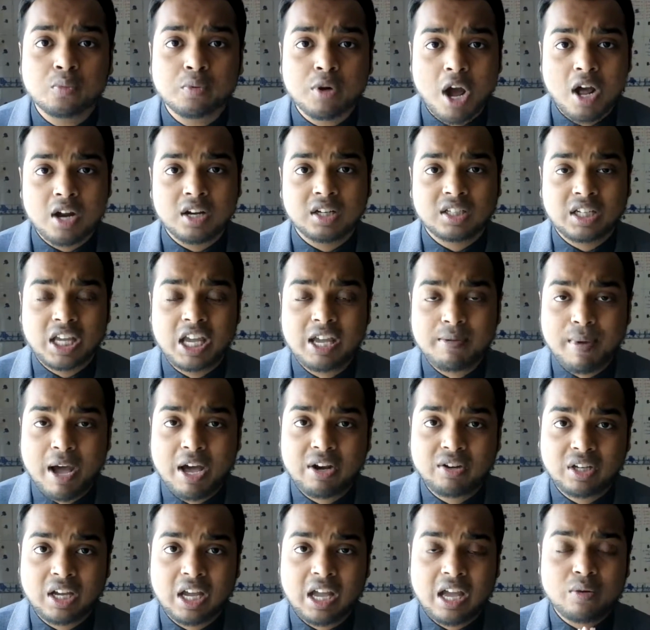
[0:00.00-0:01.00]
product came
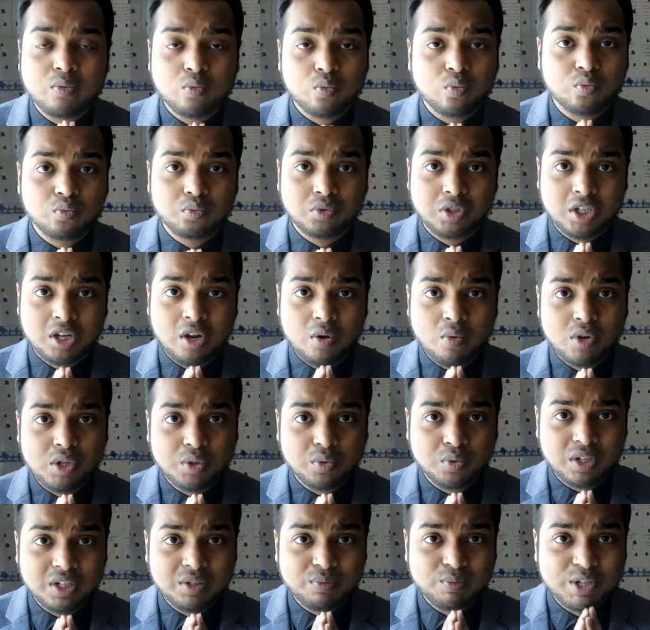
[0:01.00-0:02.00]
out, okay, and do you know which
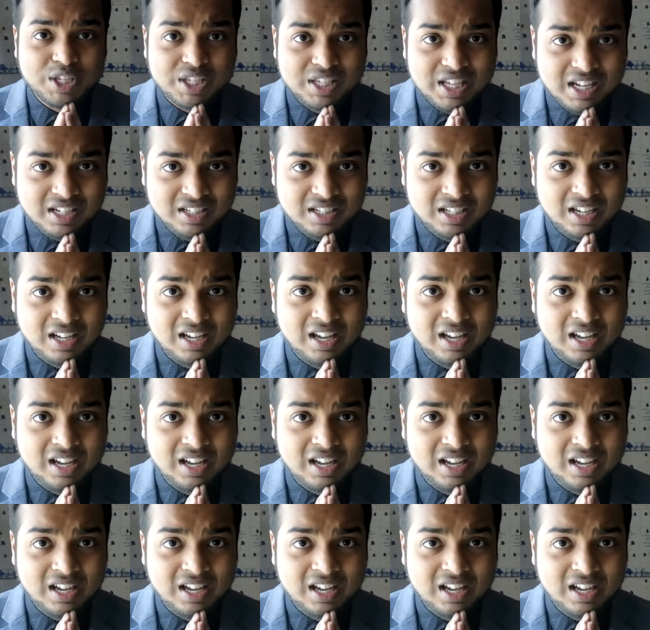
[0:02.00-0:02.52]
one was it?